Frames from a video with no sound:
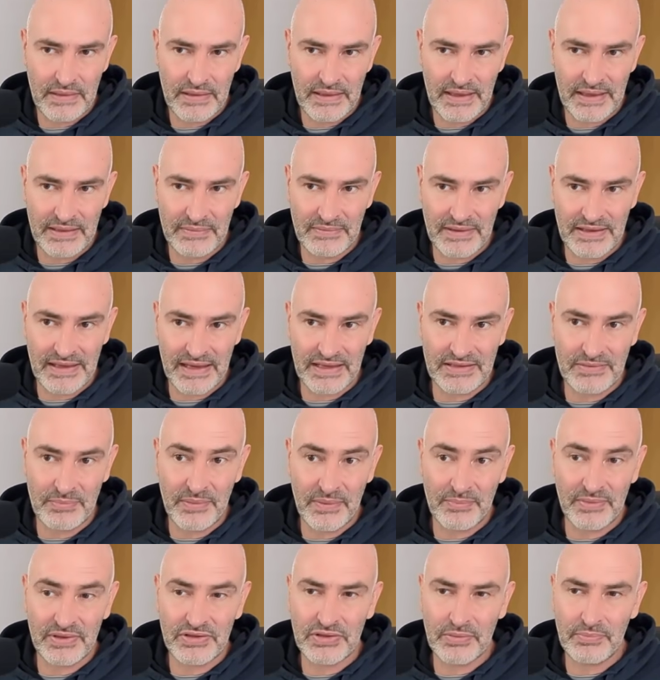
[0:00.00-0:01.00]
And if he takes
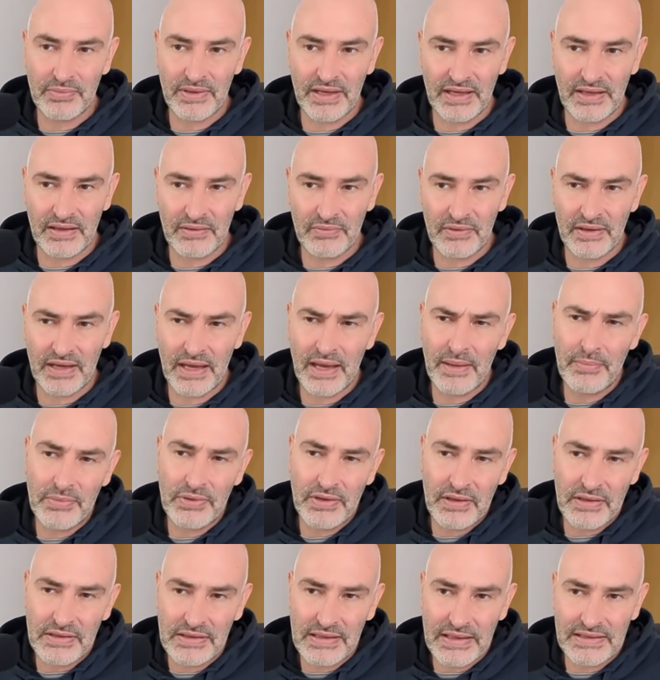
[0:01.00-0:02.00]
my bishop, king
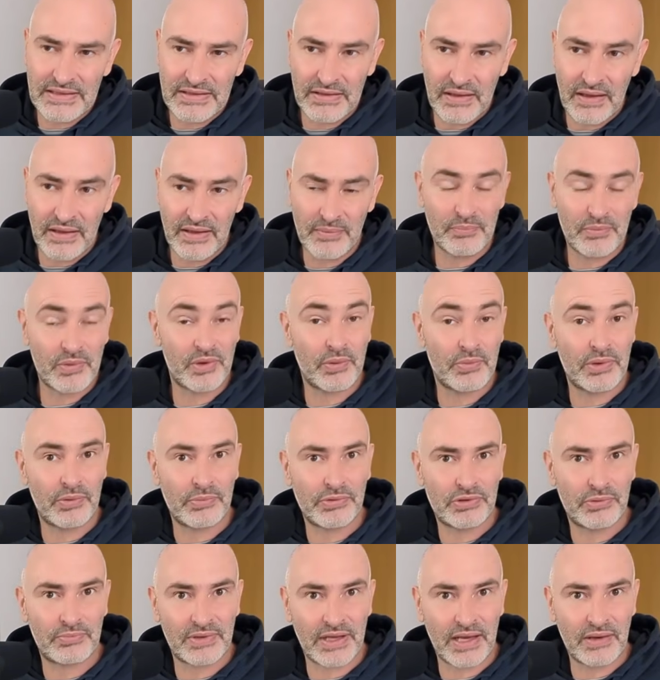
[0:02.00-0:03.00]
recaptures. It's not a
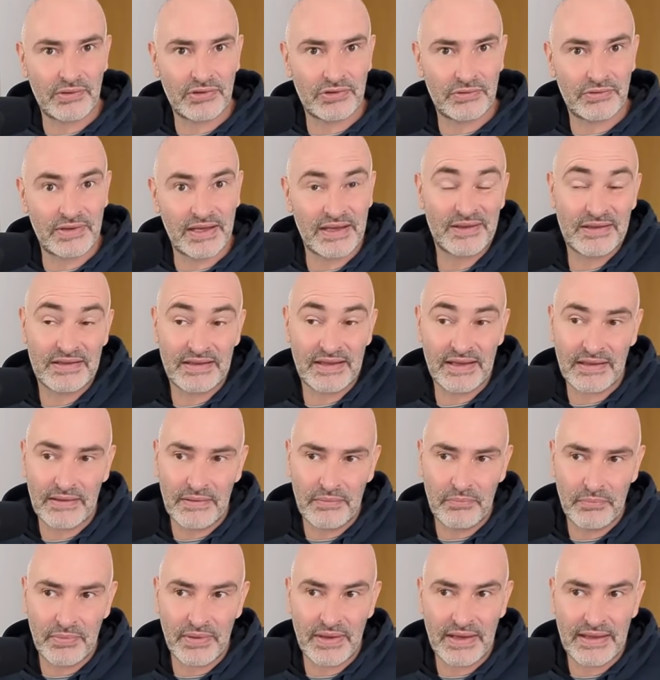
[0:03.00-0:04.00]
problem to be out of castling.
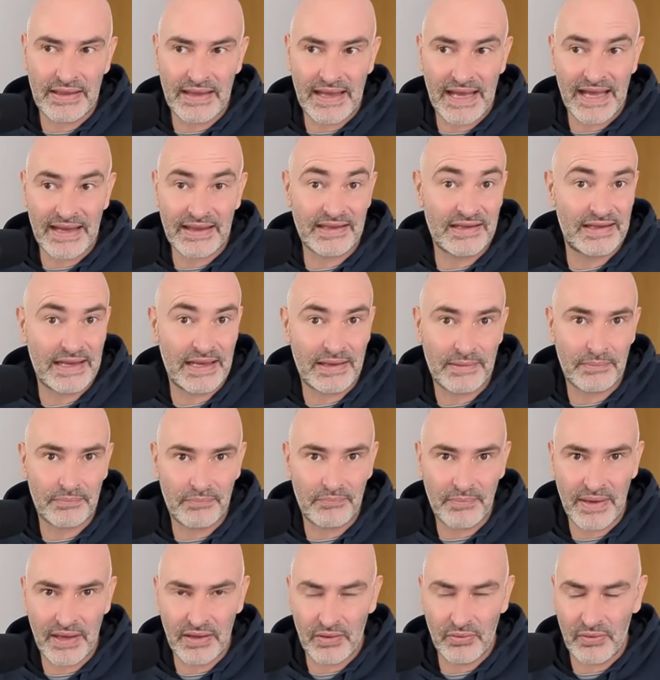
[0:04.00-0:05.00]
We're in the endgame.
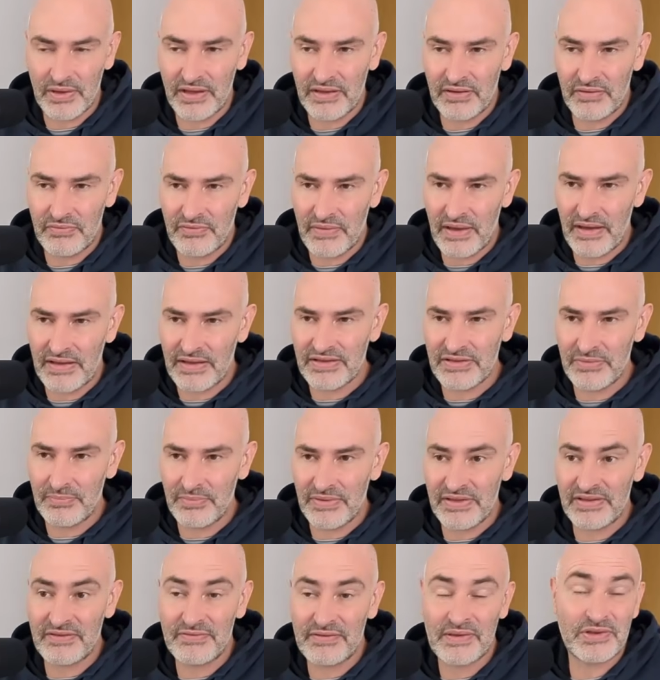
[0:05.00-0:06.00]
I don't need to find a
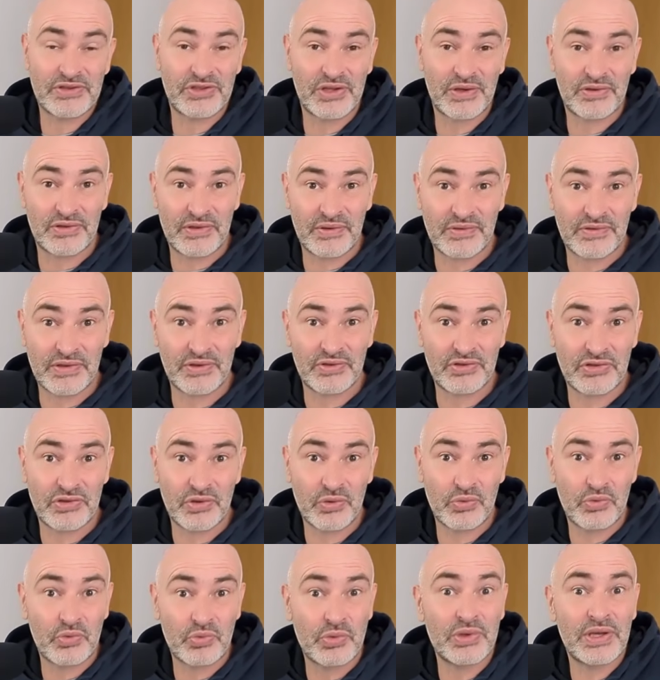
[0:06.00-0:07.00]
specific shelter. There's
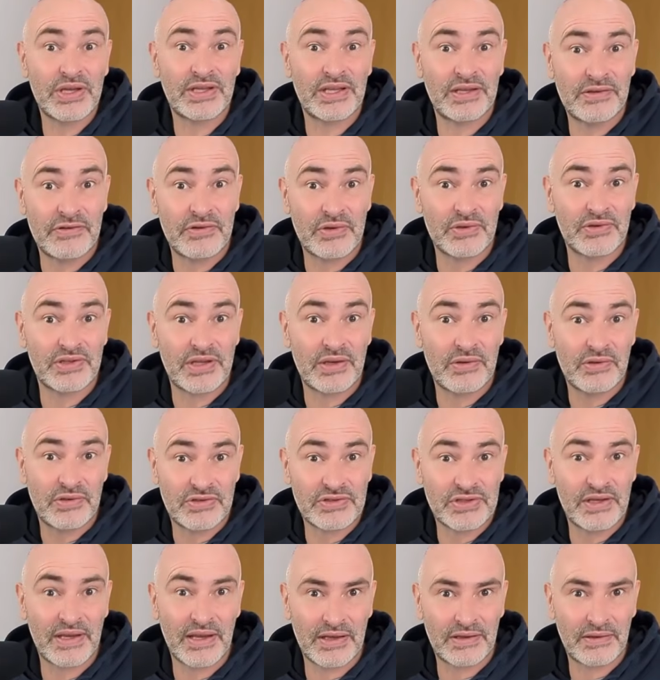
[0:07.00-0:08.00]
no queen left on the other
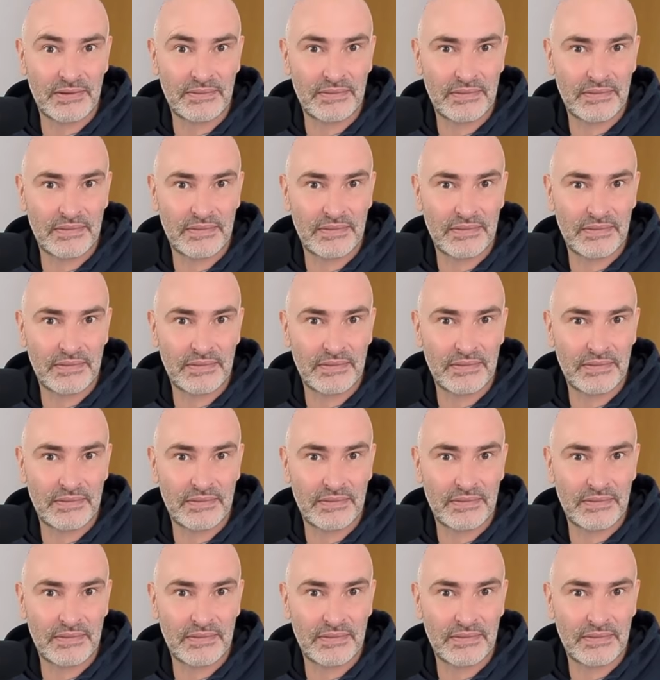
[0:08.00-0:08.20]
side.